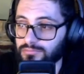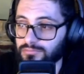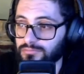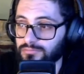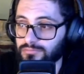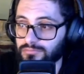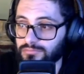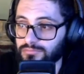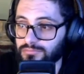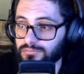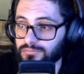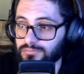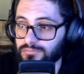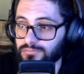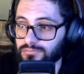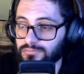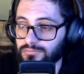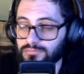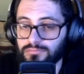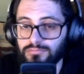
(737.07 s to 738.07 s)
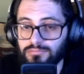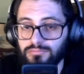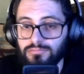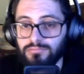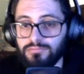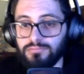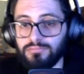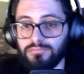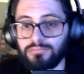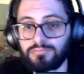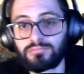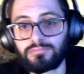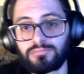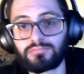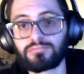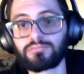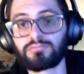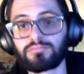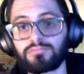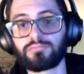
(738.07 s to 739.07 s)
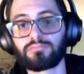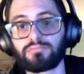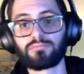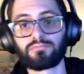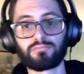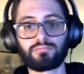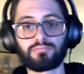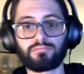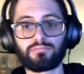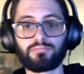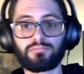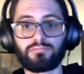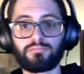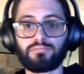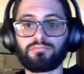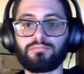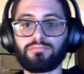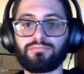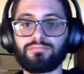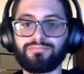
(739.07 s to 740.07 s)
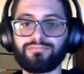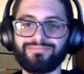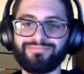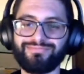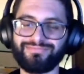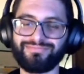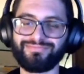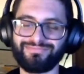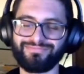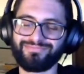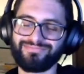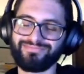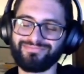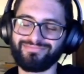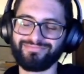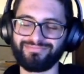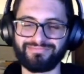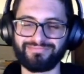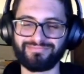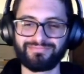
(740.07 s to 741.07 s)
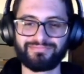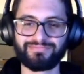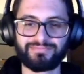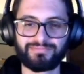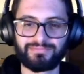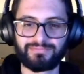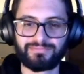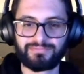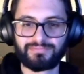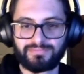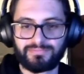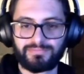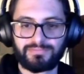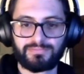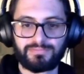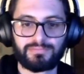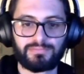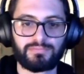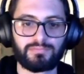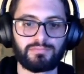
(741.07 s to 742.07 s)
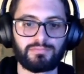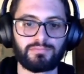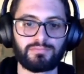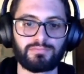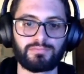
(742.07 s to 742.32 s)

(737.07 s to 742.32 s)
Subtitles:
The person shown says nothing.